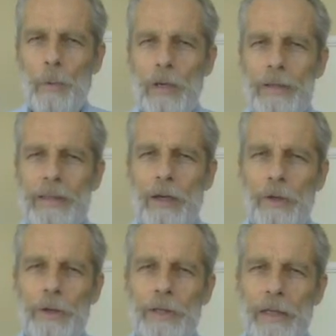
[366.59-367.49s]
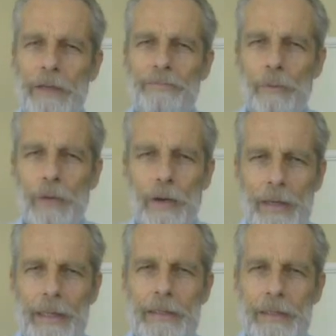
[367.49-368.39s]
We need to learn to lift with our
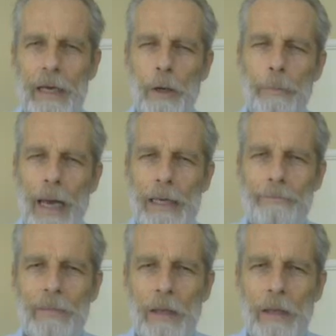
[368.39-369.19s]
legs, not our back.